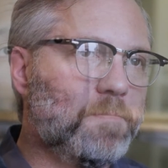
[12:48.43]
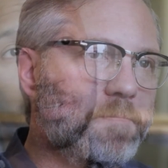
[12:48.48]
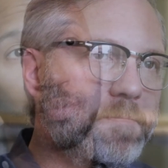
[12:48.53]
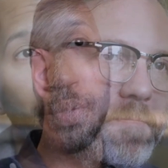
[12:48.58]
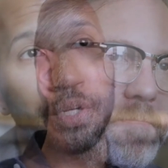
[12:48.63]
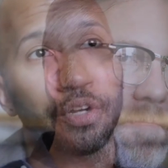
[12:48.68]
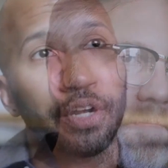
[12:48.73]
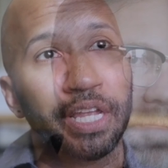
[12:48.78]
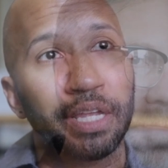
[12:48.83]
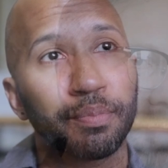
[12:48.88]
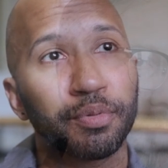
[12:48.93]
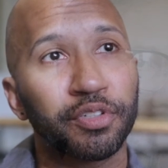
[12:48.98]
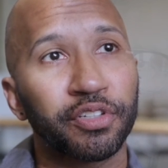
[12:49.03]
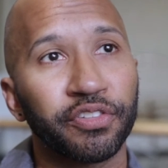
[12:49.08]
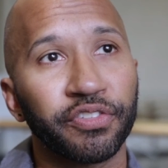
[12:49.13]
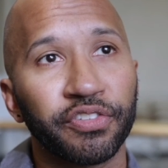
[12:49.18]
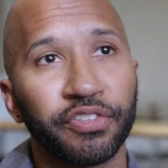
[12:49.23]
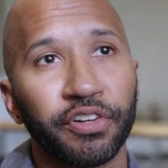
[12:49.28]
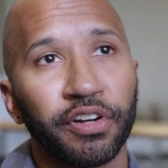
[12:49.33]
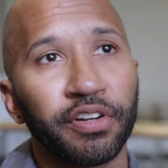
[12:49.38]
We are able to
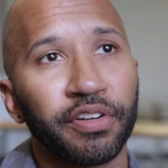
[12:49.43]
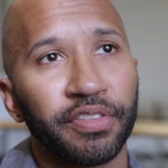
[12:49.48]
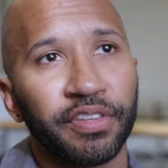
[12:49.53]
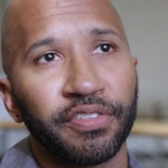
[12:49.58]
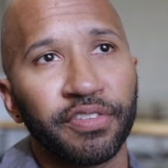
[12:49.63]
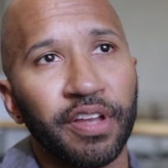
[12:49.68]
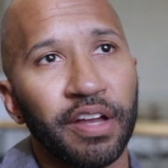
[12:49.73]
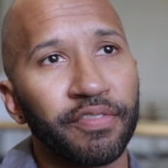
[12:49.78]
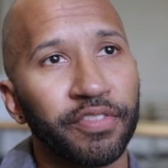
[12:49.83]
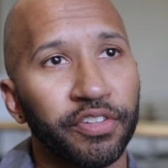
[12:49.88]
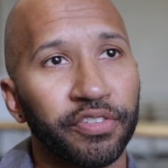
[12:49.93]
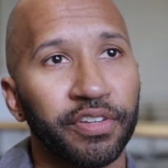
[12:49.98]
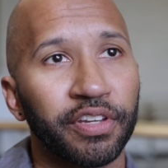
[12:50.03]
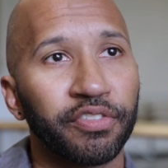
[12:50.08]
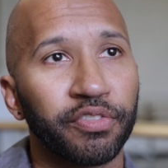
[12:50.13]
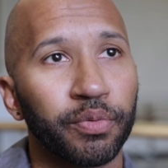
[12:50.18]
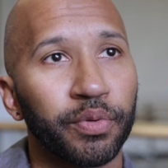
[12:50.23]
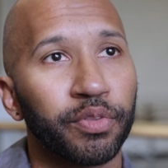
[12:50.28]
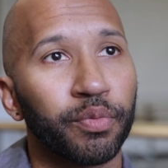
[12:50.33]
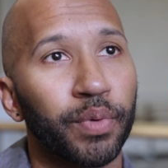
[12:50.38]
start this
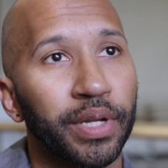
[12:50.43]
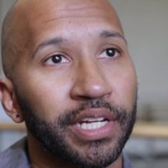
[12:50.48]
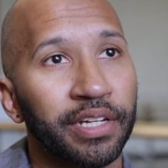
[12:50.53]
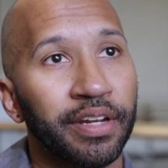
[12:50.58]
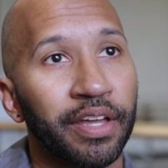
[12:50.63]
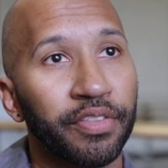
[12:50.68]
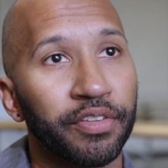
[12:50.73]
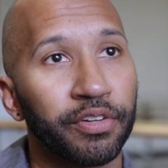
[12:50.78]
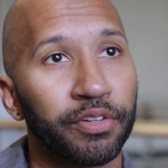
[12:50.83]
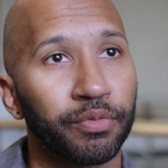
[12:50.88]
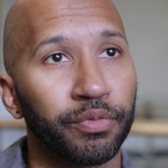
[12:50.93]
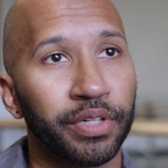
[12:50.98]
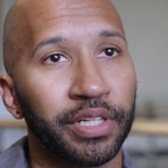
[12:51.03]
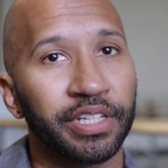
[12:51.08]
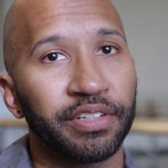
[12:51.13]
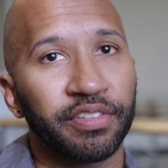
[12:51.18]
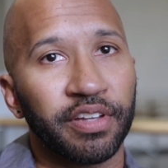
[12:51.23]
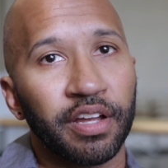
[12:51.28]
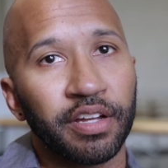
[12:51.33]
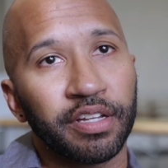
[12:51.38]
conversation with one another and
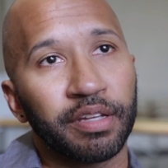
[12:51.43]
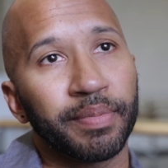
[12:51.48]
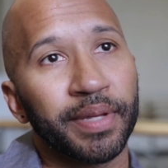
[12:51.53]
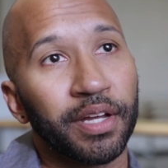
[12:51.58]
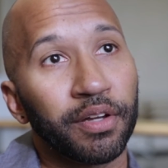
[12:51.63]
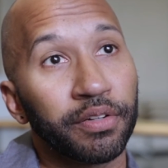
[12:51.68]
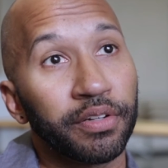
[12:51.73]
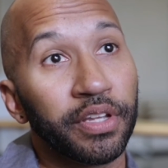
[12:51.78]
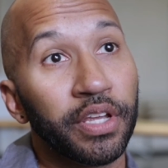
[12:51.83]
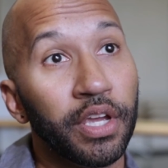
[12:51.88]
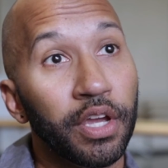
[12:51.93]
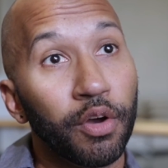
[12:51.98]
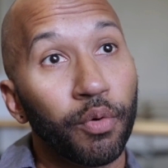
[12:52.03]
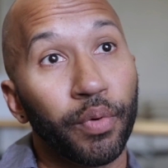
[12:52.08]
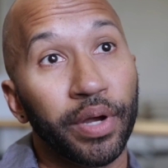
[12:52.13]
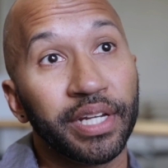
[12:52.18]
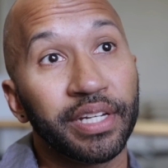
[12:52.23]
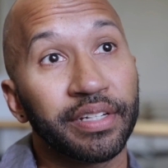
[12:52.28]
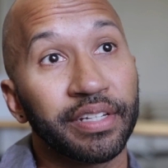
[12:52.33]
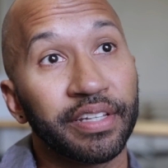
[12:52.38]
really talk about
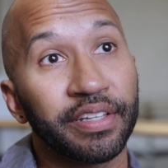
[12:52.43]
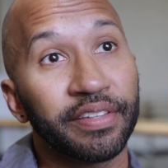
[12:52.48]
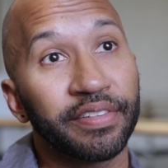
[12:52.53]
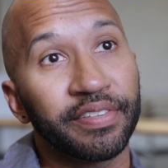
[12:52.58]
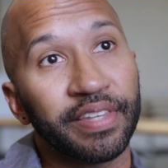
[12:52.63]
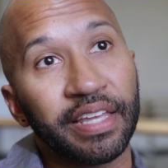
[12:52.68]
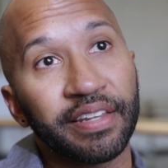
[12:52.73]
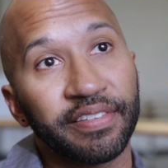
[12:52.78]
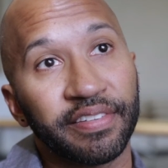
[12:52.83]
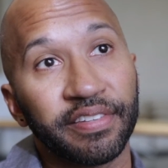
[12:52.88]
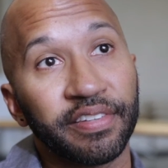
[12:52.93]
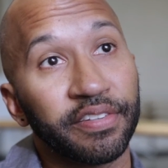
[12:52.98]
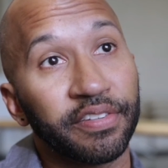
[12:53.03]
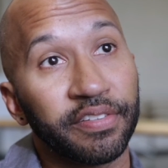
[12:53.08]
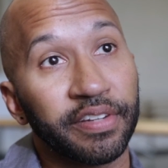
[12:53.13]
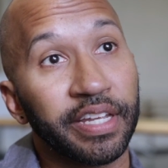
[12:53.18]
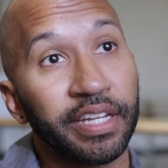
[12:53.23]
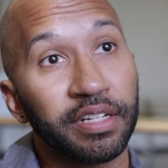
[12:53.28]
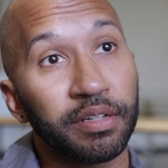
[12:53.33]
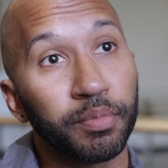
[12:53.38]
what it is that's
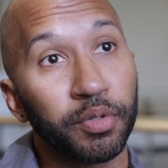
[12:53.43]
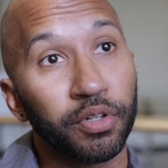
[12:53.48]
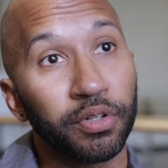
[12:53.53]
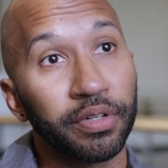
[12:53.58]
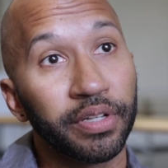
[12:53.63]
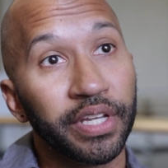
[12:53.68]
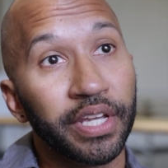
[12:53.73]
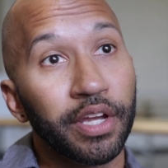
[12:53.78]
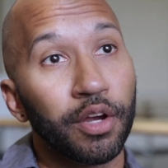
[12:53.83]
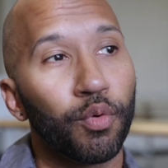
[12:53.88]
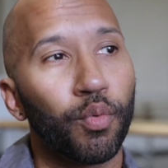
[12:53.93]
sustainable.